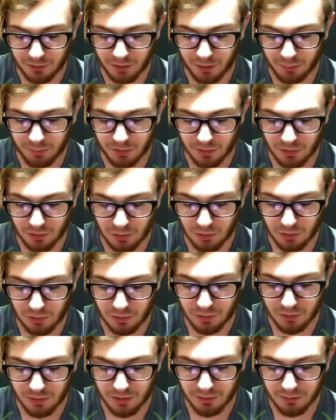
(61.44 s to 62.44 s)
how many stars
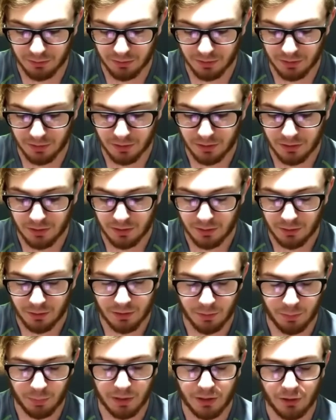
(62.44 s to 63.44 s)
you get,
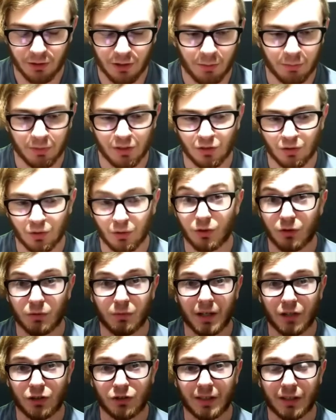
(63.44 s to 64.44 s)
depending on how many stars your
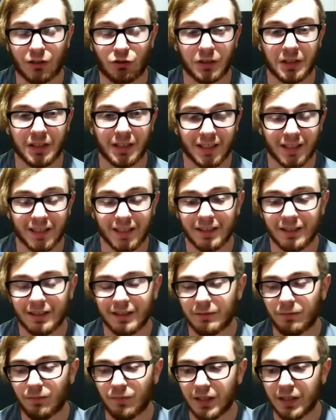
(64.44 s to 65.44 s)
matches actually get.
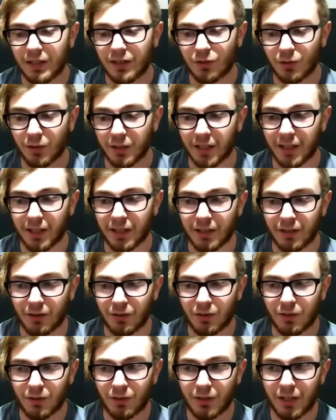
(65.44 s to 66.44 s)
So like I,
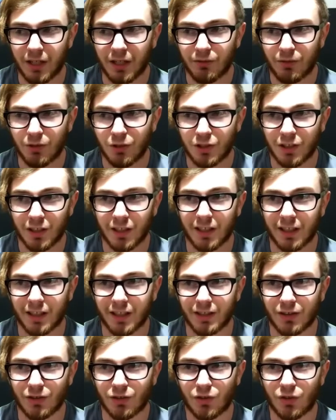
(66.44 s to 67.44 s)
on average, get
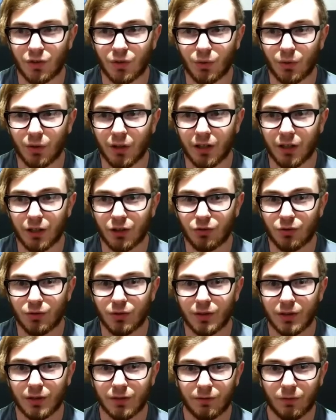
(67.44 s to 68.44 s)
like $200
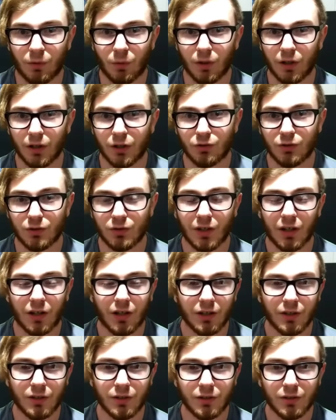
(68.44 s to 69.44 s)
to
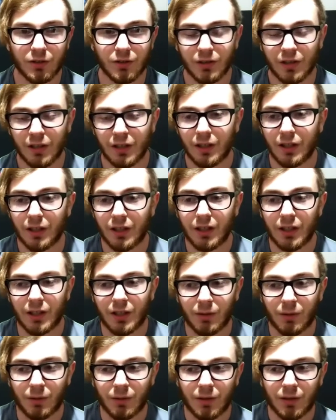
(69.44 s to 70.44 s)
$400,
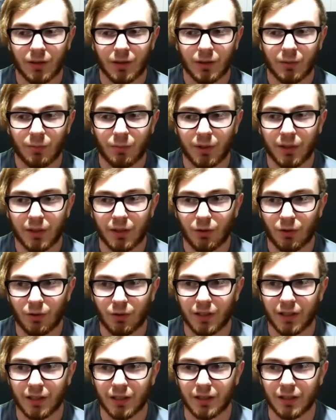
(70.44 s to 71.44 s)
but on
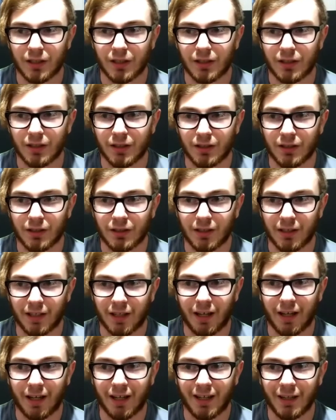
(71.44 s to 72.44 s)
like an
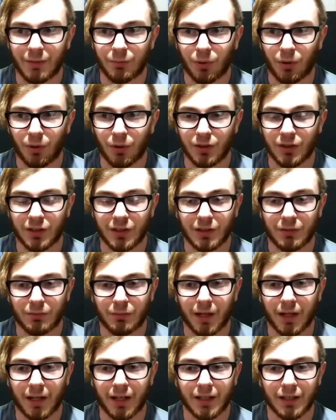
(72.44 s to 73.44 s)
8-person
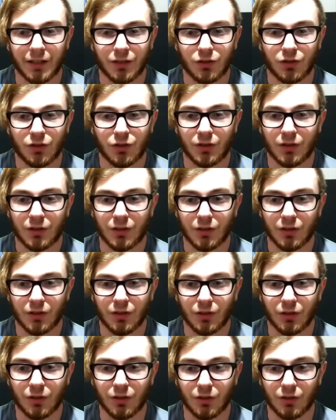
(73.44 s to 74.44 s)
match,
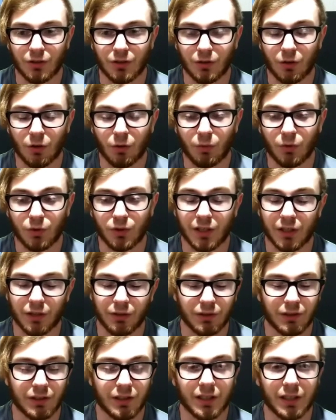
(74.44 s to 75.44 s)
you're almost
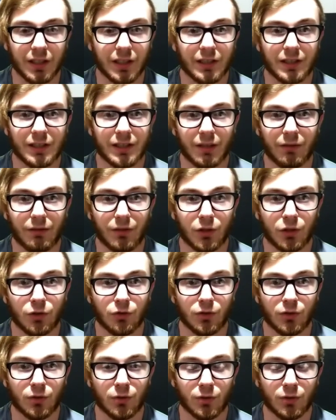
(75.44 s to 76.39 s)
guaranteed to get 700 or